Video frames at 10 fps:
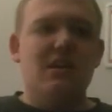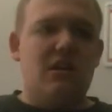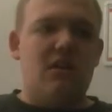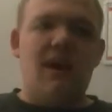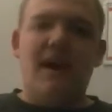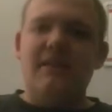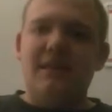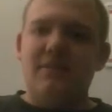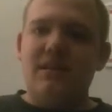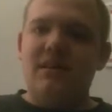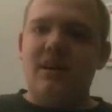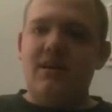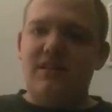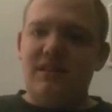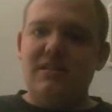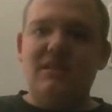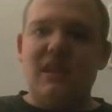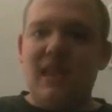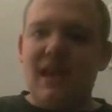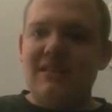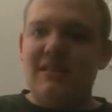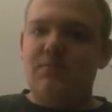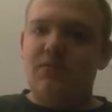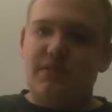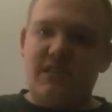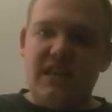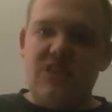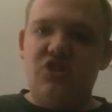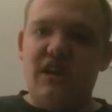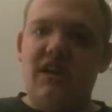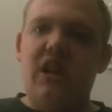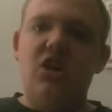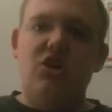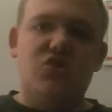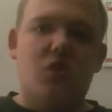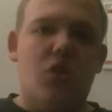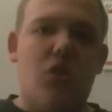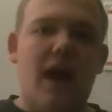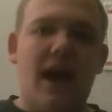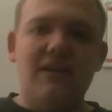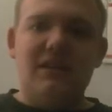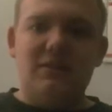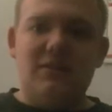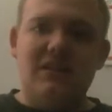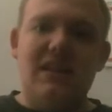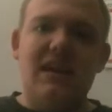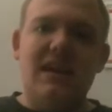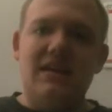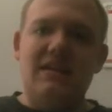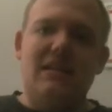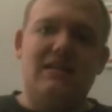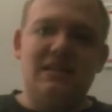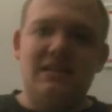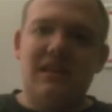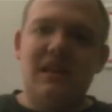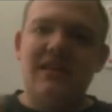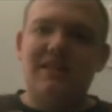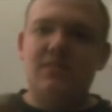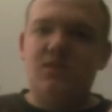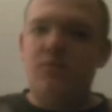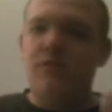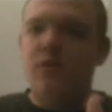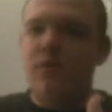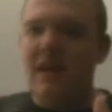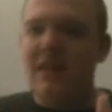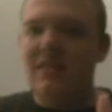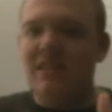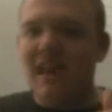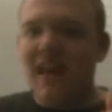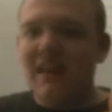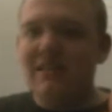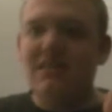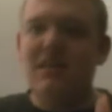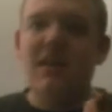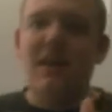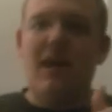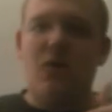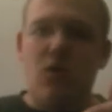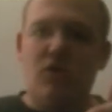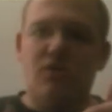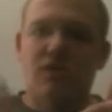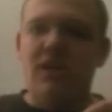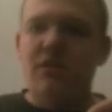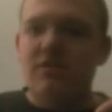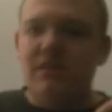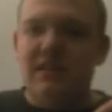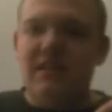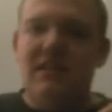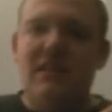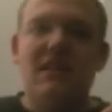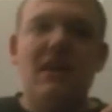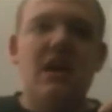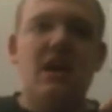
You know, as I'm going to tell you, this is the last episode of teaching. So, as I would say as this is the last episode before we hit the test and go on to another season,